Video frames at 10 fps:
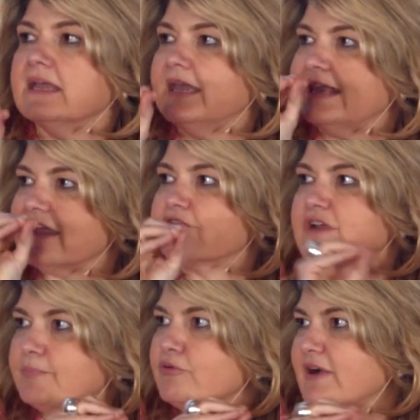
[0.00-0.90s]
in
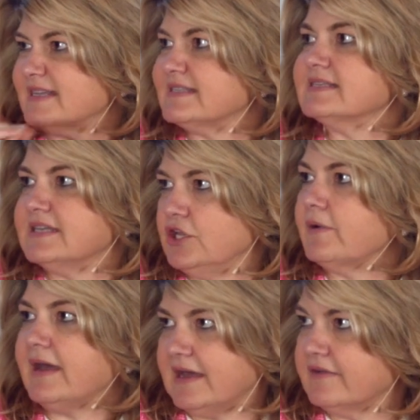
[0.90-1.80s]
every process that you
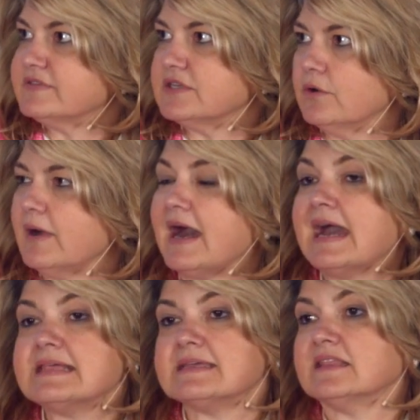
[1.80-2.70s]
have. So
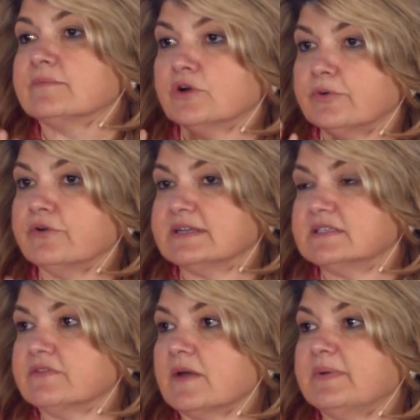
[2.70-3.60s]
I think the more
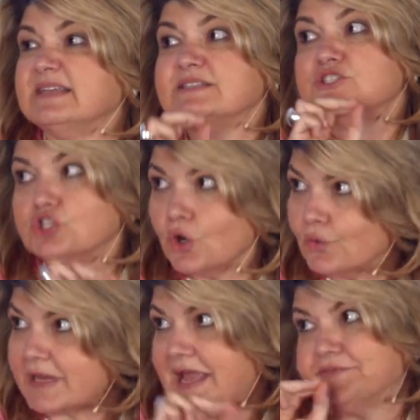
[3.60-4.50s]
progressive companies
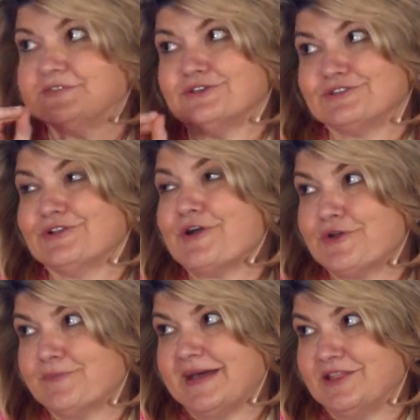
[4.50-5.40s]
don't have social
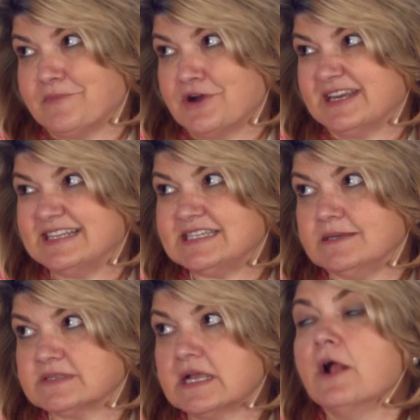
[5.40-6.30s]
owned by their marketing
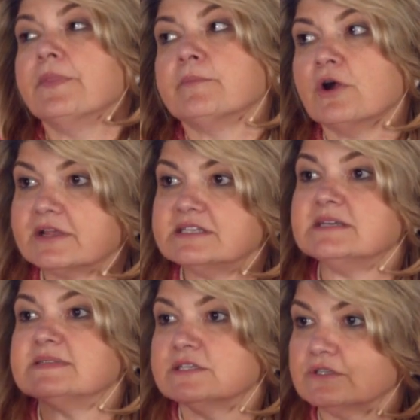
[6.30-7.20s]
teams. Their marketing
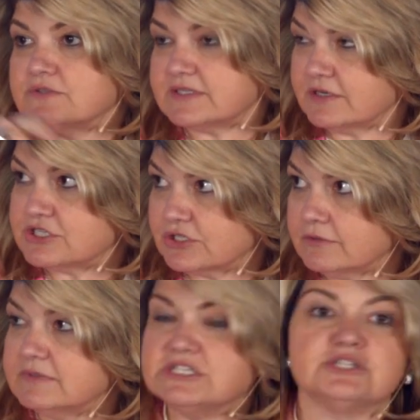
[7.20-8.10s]
teams still do
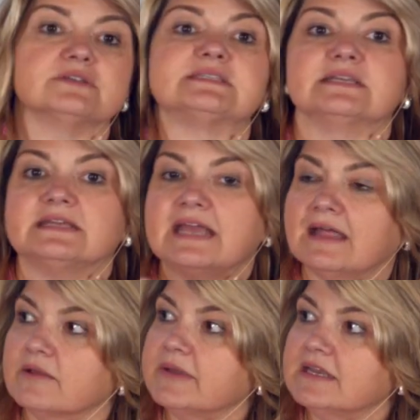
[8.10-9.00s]
social, digital is still an
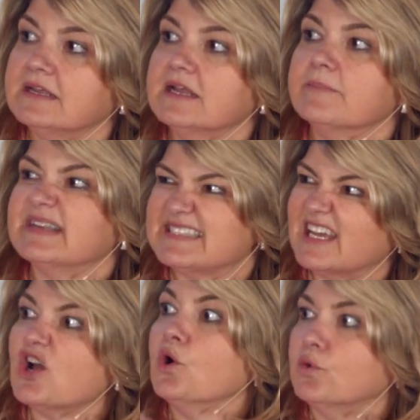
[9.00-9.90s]
element, but it's
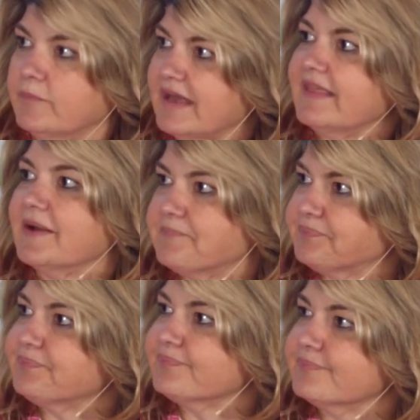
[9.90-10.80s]
not owned by them.
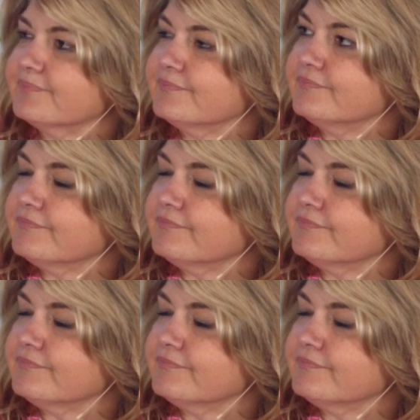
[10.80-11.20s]
In terms of